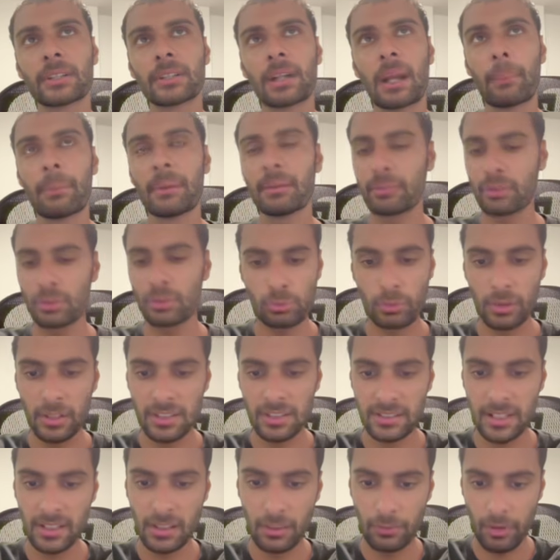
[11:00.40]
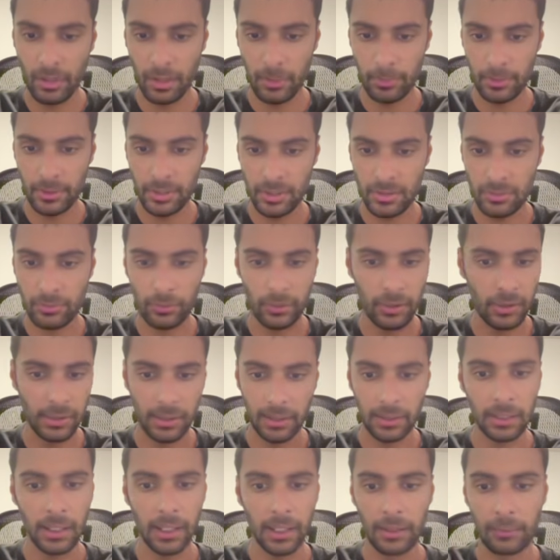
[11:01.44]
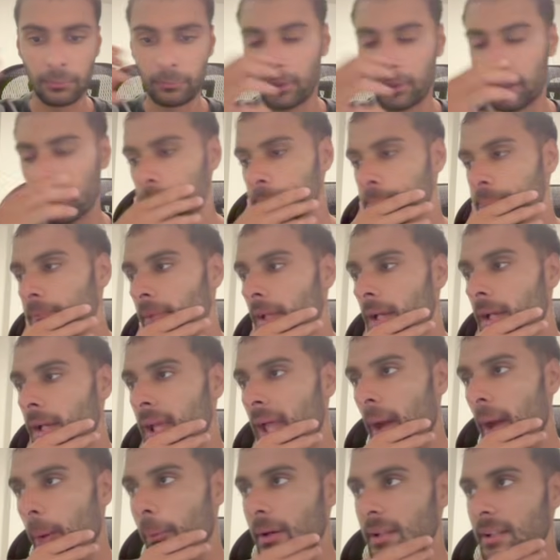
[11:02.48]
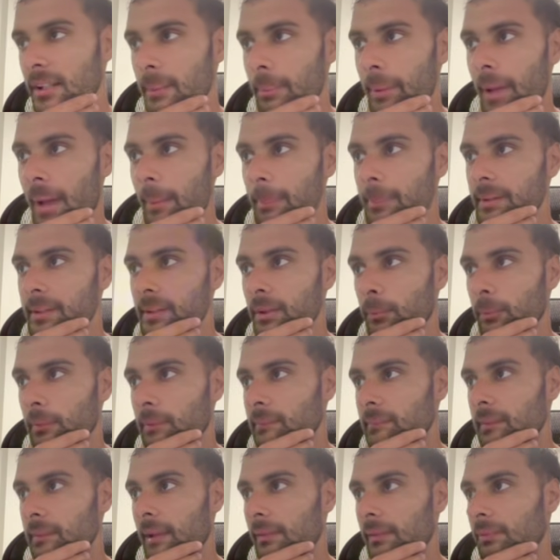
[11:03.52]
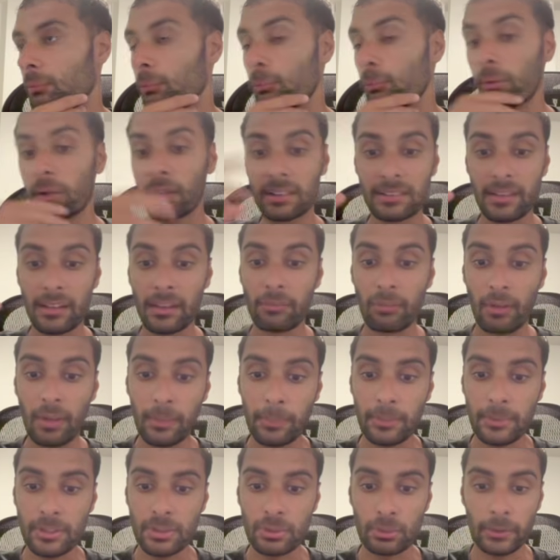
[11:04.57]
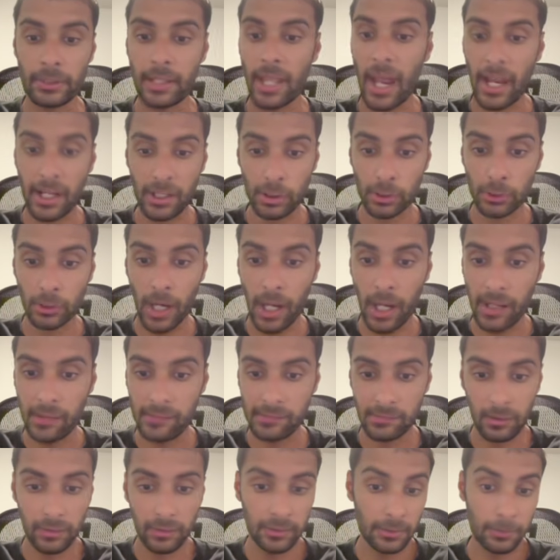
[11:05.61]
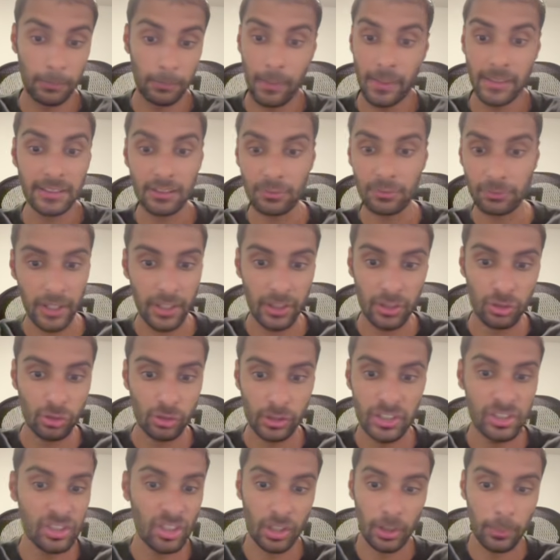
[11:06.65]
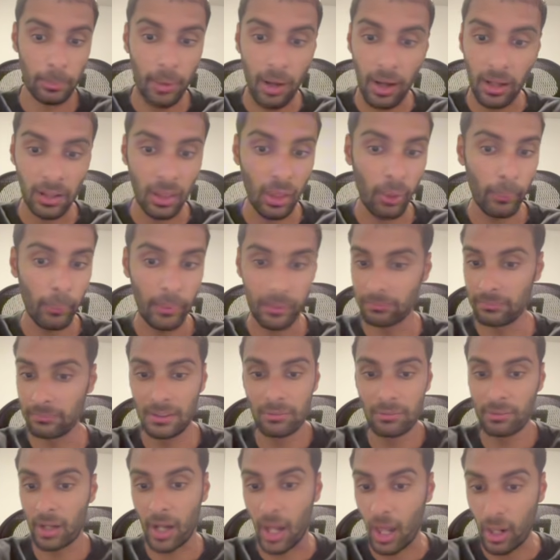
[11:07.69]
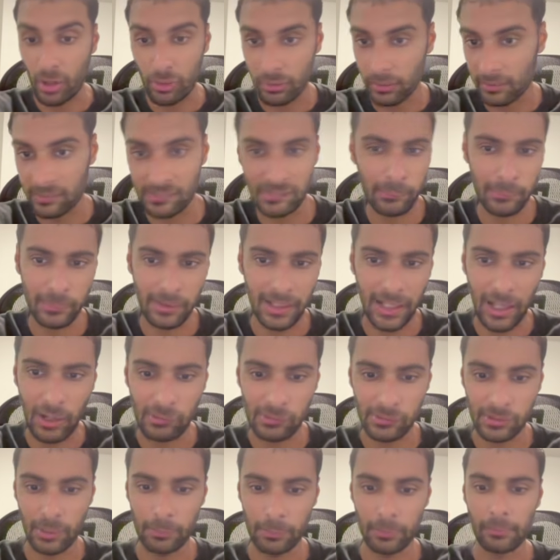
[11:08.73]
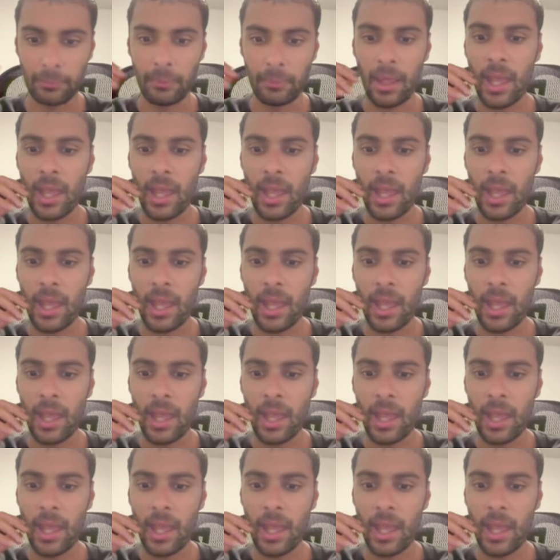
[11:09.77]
I believe it was real estate developers for a client, right? And what ended up happening was that real estate developers were categorized under many different industries on Apollo and even on something like Outscraper.